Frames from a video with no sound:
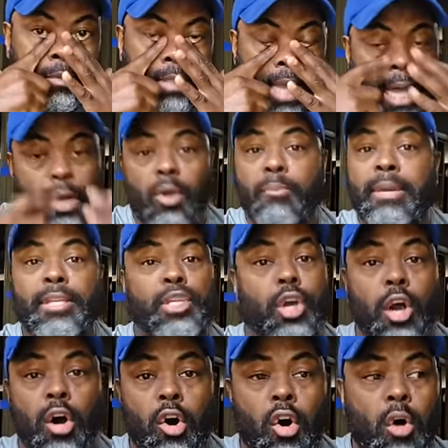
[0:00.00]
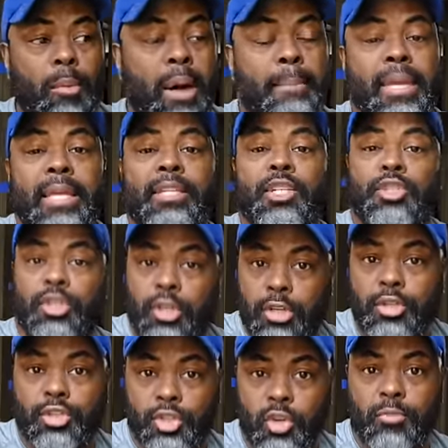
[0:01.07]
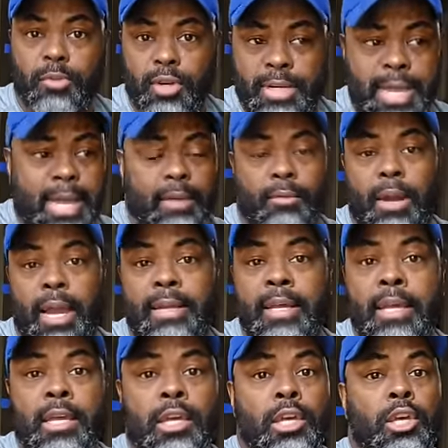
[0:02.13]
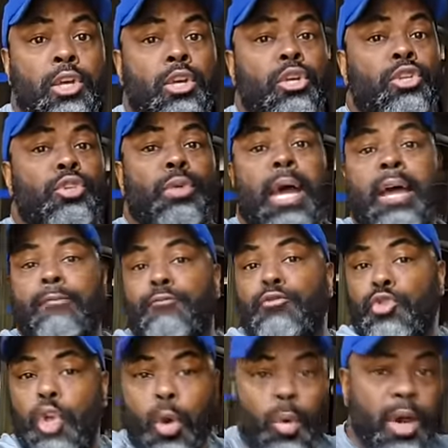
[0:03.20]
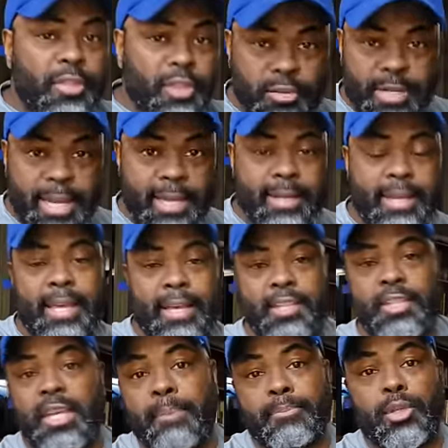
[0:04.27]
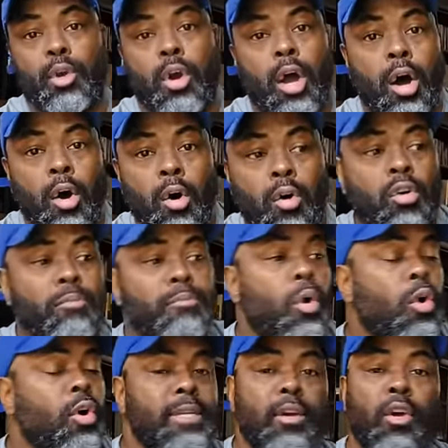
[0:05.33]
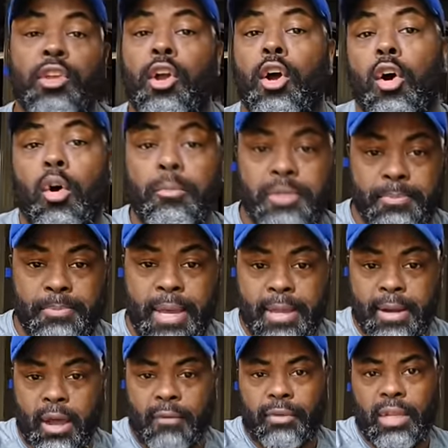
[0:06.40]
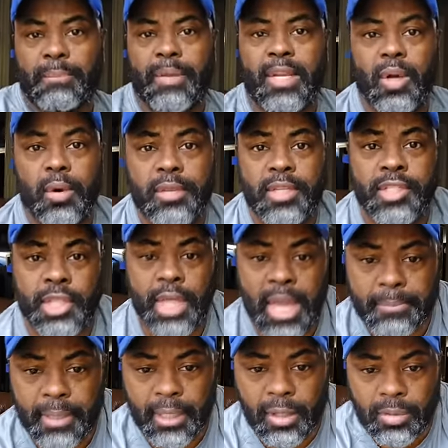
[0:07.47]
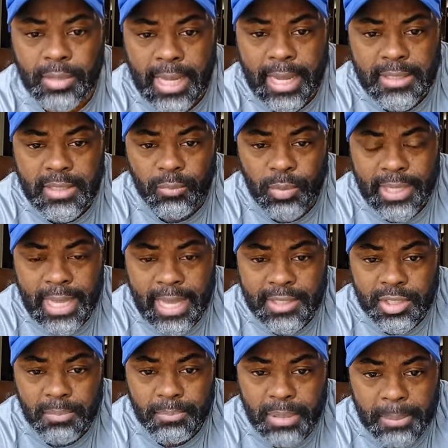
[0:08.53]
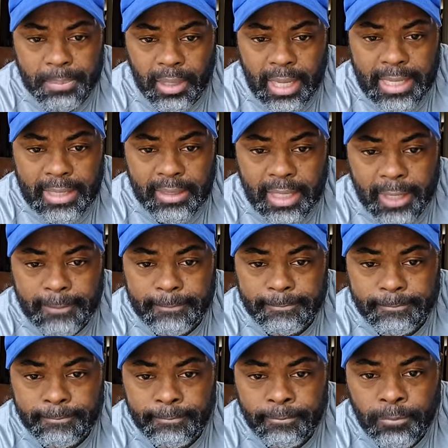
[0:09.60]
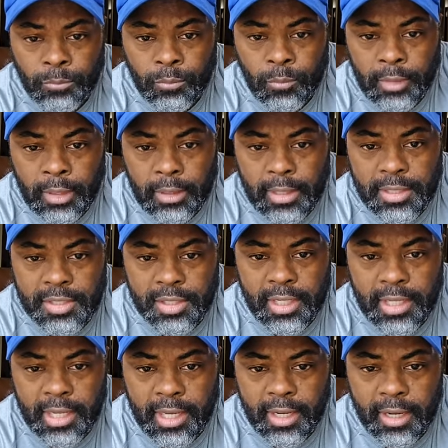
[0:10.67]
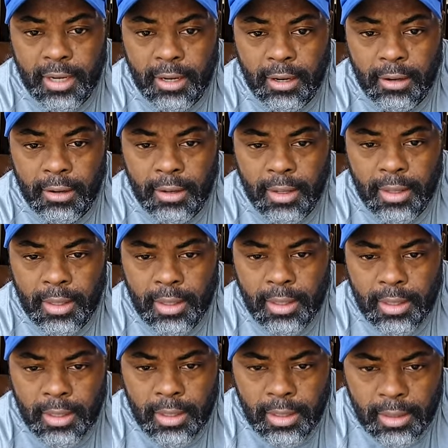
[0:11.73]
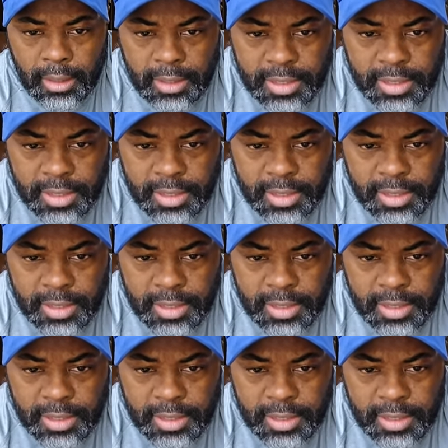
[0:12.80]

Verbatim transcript: I don't mean your home, I mean just consumer debt, right? You have no other debt except your home or, or your home's paid off. Let me know in the chat below, guys, if we got some people like that. Let's see here. Let's